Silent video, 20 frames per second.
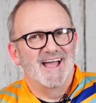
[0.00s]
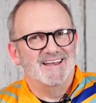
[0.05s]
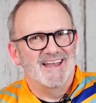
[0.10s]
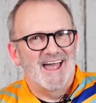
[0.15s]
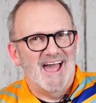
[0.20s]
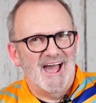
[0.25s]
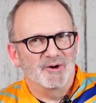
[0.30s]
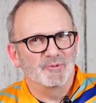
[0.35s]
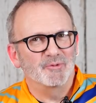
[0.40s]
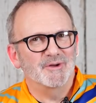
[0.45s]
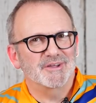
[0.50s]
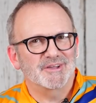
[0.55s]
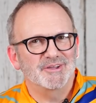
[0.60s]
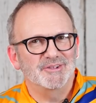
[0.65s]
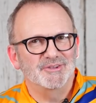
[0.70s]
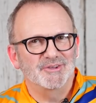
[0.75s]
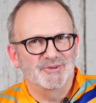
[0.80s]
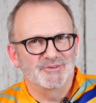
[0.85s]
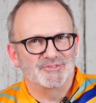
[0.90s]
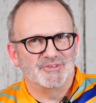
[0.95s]
and how we
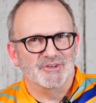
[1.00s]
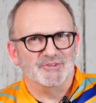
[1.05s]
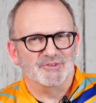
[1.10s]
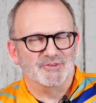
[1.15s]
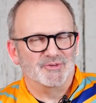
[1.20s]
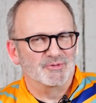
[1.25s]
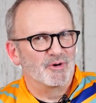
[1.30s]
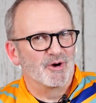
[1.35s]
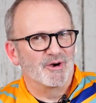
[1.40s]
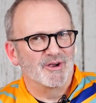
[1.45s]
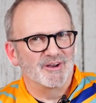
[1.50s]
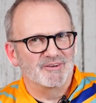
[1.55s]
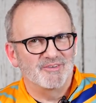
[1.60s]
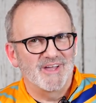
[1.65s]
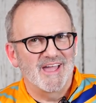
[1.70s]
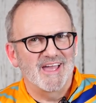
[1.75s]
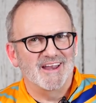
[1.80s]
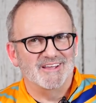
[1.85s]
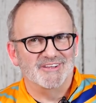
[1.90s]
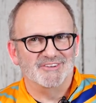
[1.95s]
can use it to our
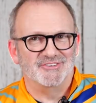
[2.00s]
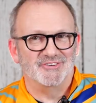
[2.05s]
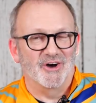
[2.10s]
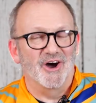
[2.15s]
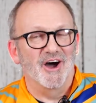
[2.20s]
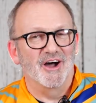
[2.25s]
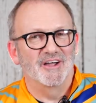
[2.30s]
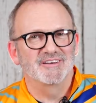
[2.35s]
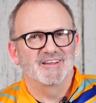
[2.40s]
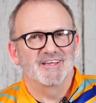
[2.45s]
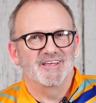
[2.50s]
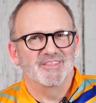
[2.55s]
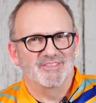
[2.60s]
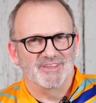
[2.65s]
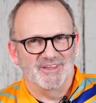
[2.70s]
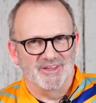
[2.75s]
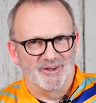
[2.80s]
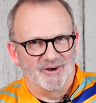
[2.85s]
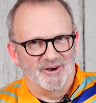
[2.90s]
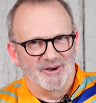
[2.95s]
advantage on
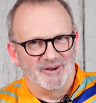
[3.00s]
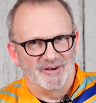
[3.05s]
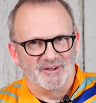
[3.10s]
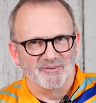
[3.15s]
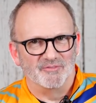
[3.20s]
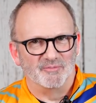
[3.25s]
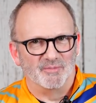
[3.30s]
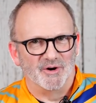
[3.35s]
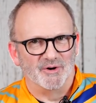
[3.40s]
The Art of